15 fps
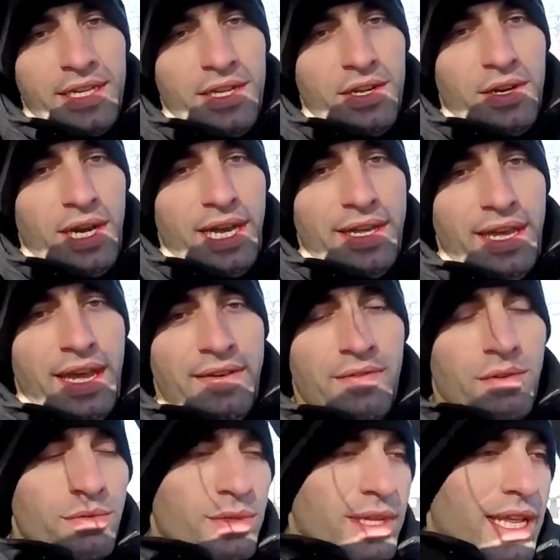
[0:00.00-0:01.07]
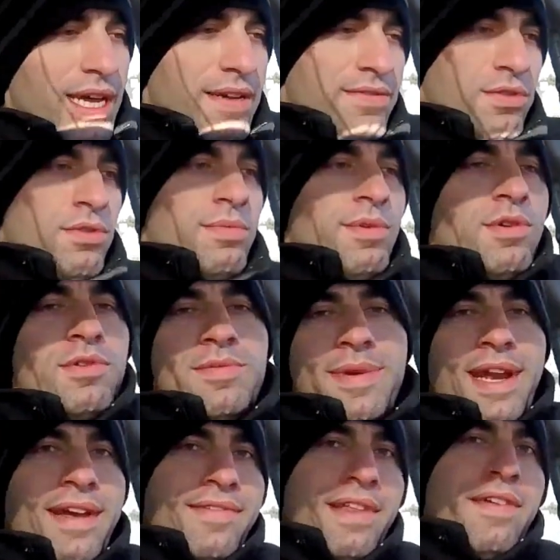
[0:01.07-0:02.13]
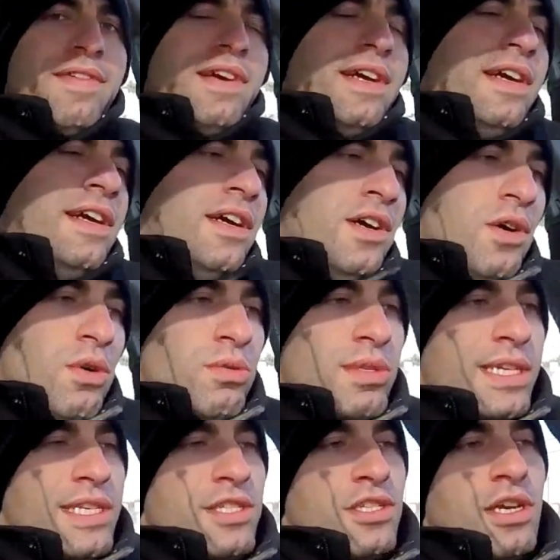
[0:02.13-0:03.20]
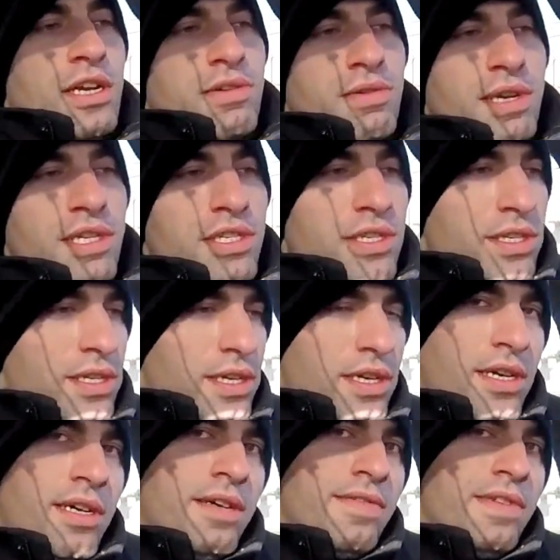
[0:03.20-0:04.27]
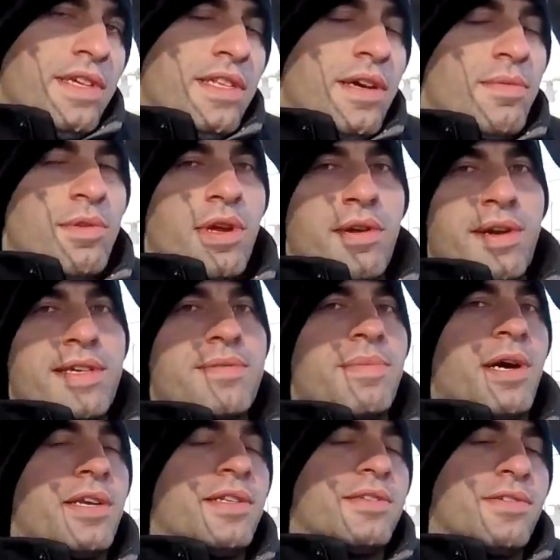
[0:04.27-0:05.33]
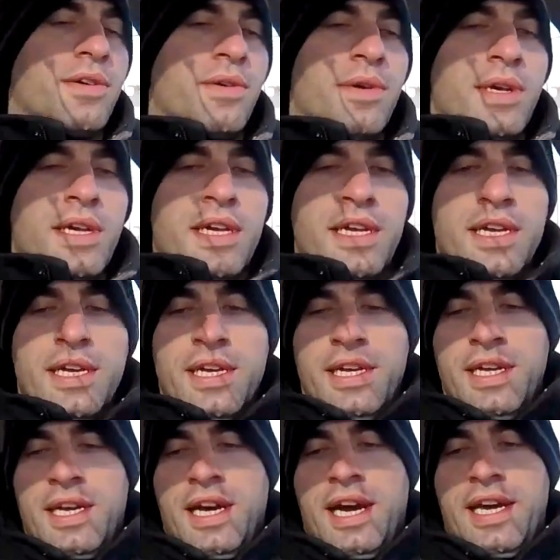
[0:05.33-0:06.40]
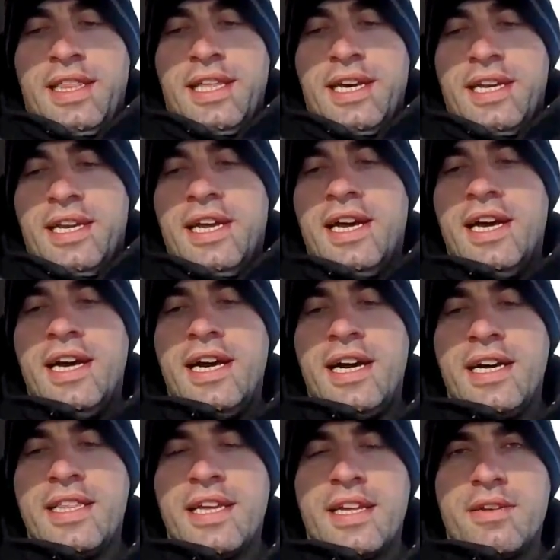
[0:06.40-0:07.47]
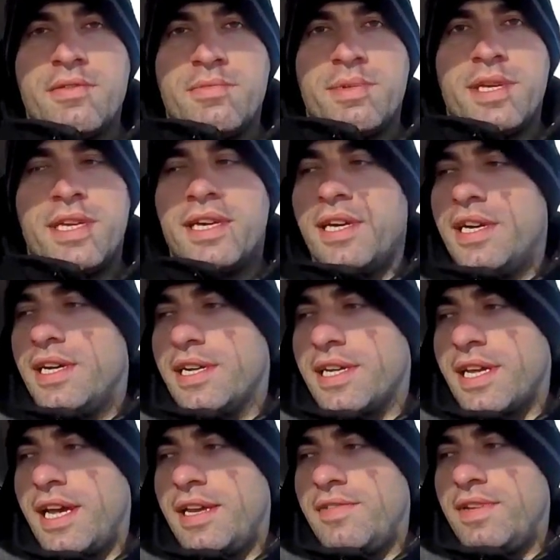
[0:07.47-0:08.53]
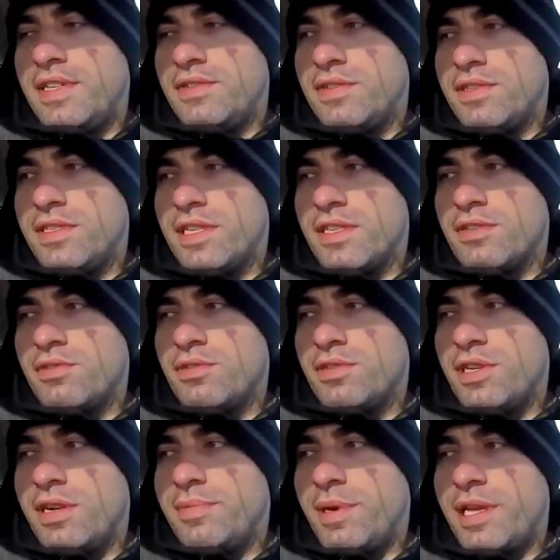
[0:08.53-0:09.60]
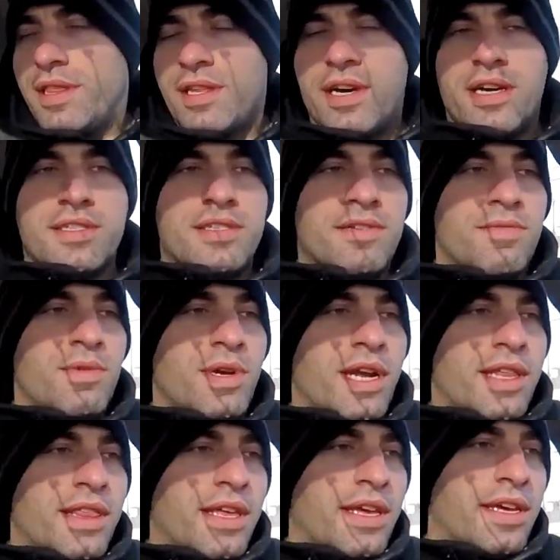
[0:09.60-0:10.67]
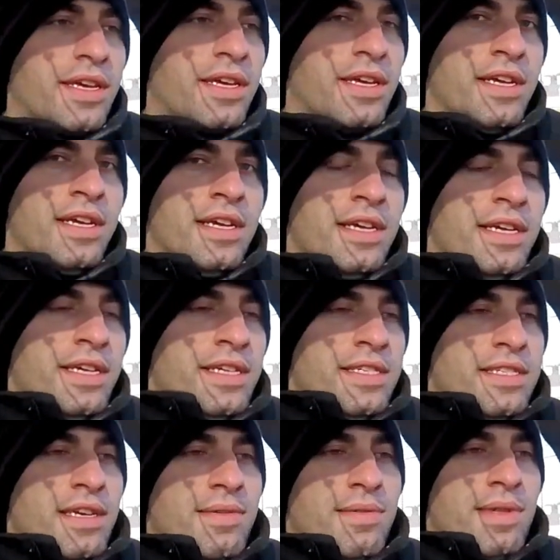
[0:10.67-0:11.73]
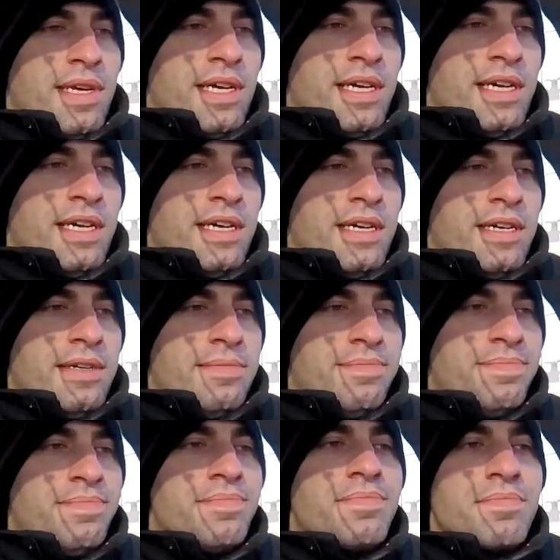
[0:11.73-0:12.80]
I've owned a lot of Subarus, but I've never owned this generation of the WRX model, so I thought it would be kind of interesting to share my thoughts of what I think, some of